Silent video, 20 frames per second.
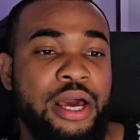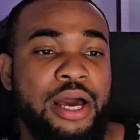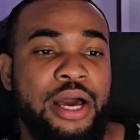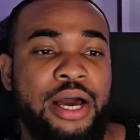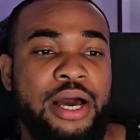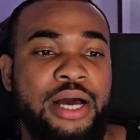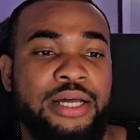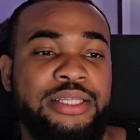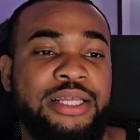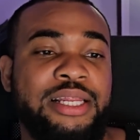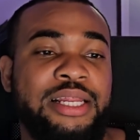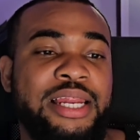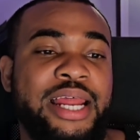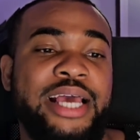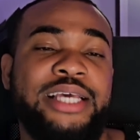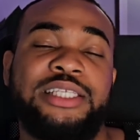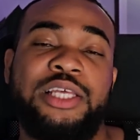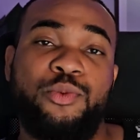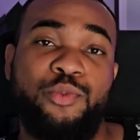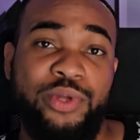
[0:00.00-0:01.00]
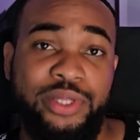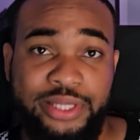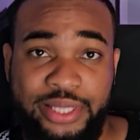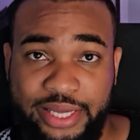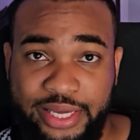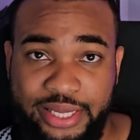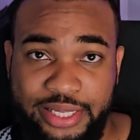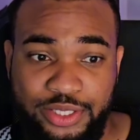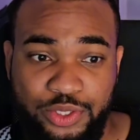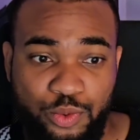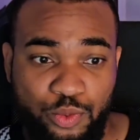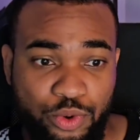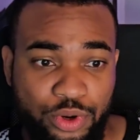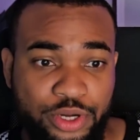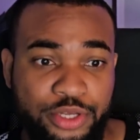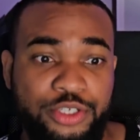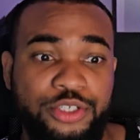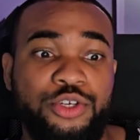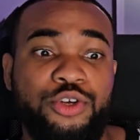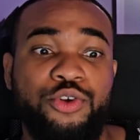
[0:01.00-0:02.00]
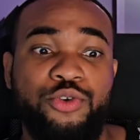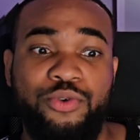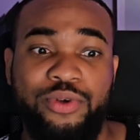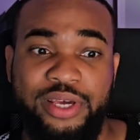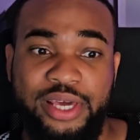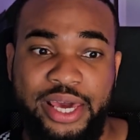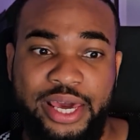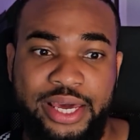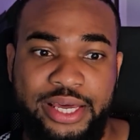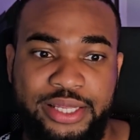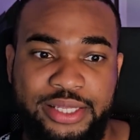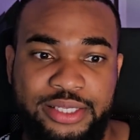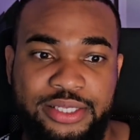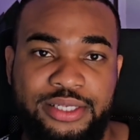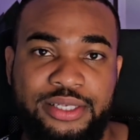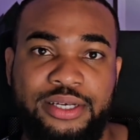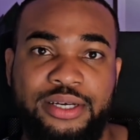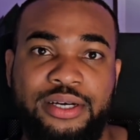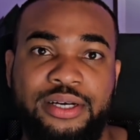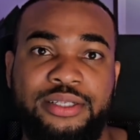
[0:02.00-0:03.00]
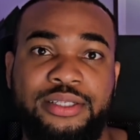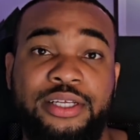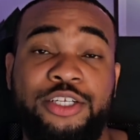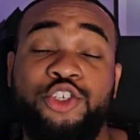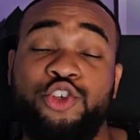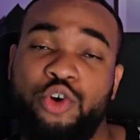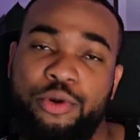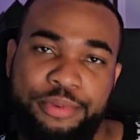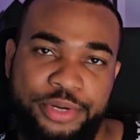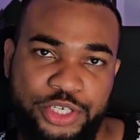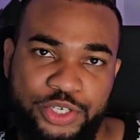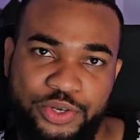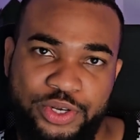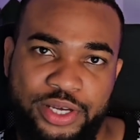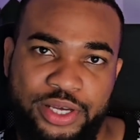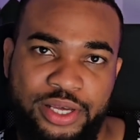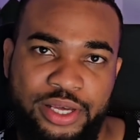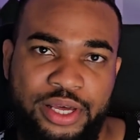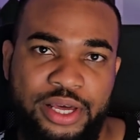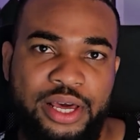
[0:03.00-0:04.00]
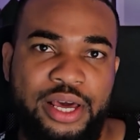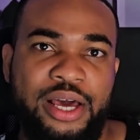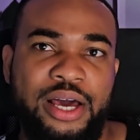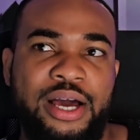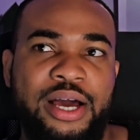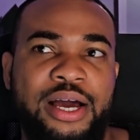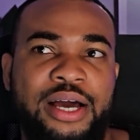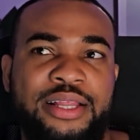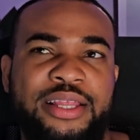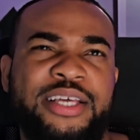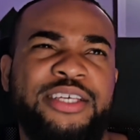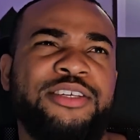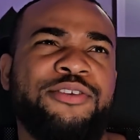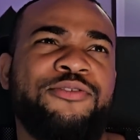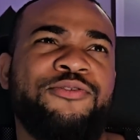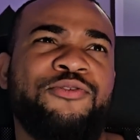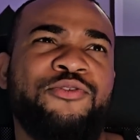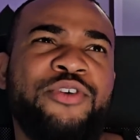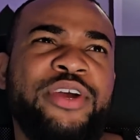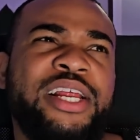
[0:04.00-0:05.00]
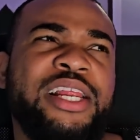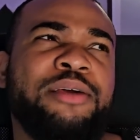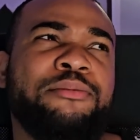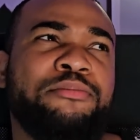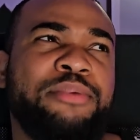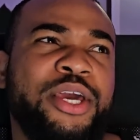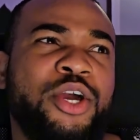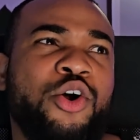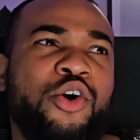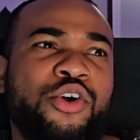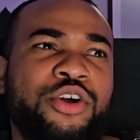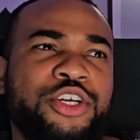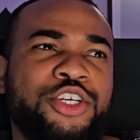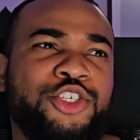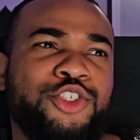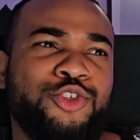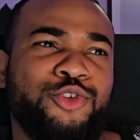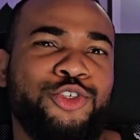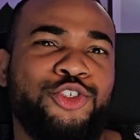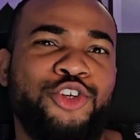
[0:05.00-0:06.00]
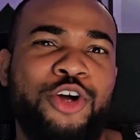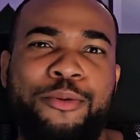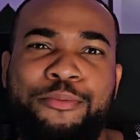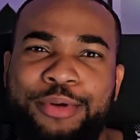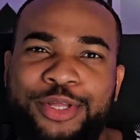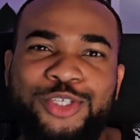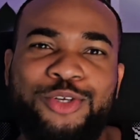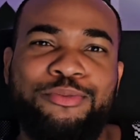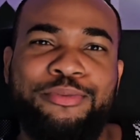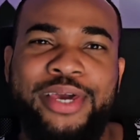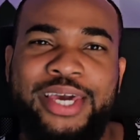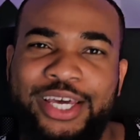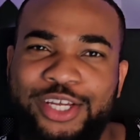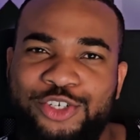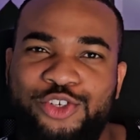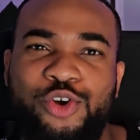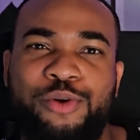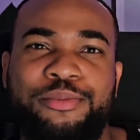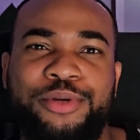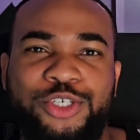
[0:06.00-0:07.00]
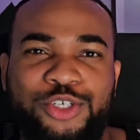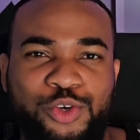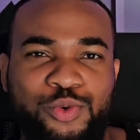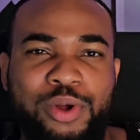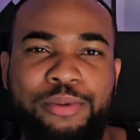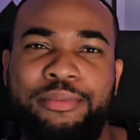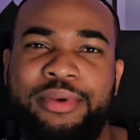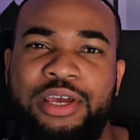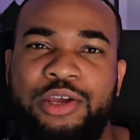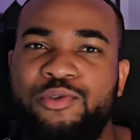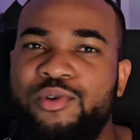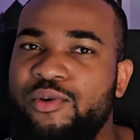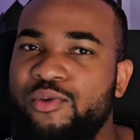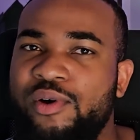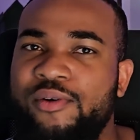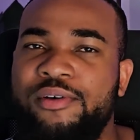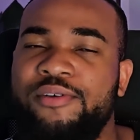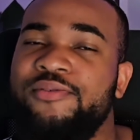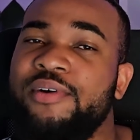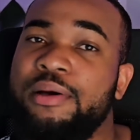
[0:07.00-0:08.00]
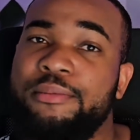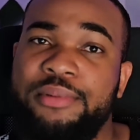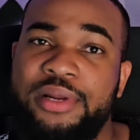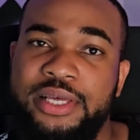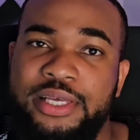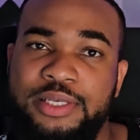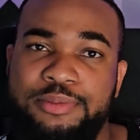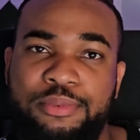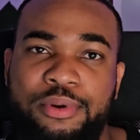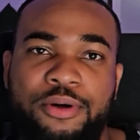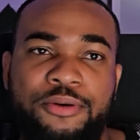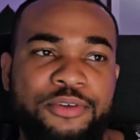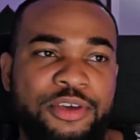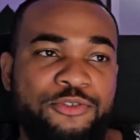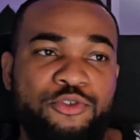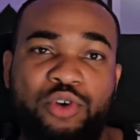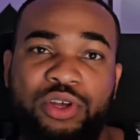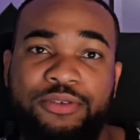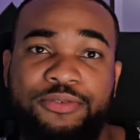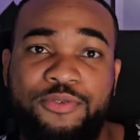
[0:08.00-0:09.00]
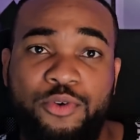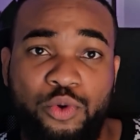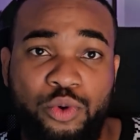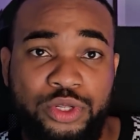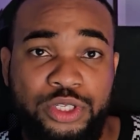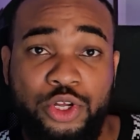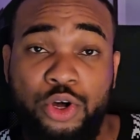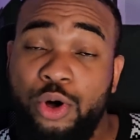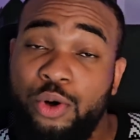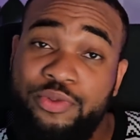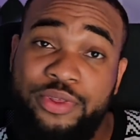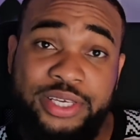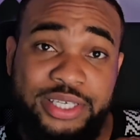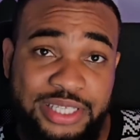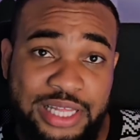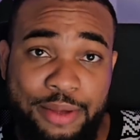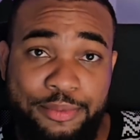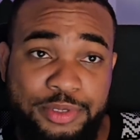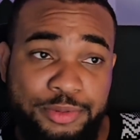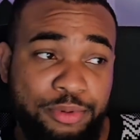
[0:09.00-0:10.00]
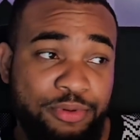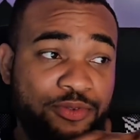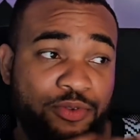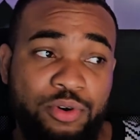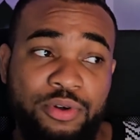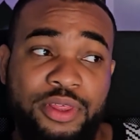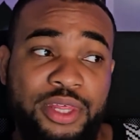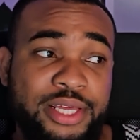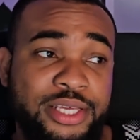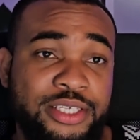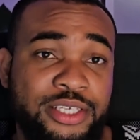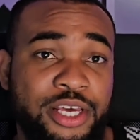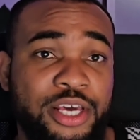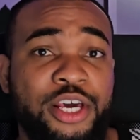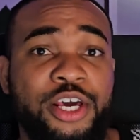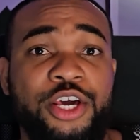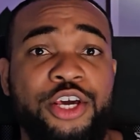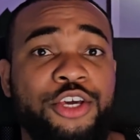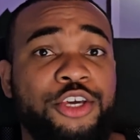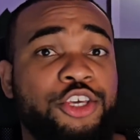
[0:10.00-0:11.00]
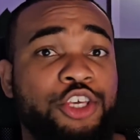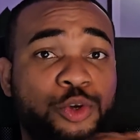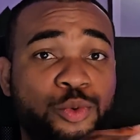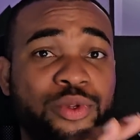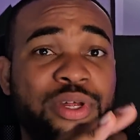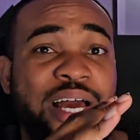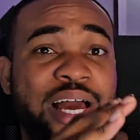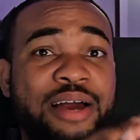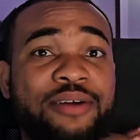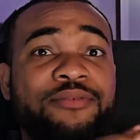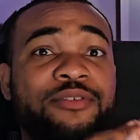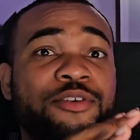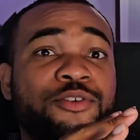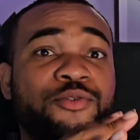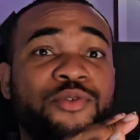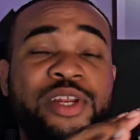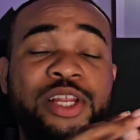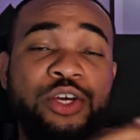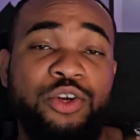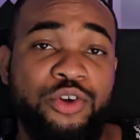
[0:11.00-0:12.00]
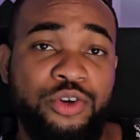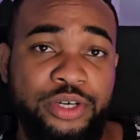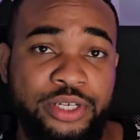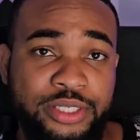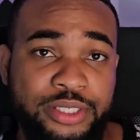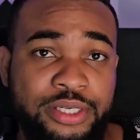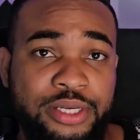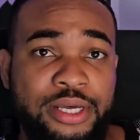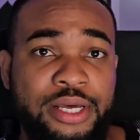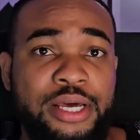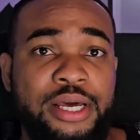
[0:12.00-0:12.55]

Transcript: The next thing we did was create the geometry. There's a really big urge to jump into making geometry when making Revit families, but if you had followed all the steps before this, you would have a really good,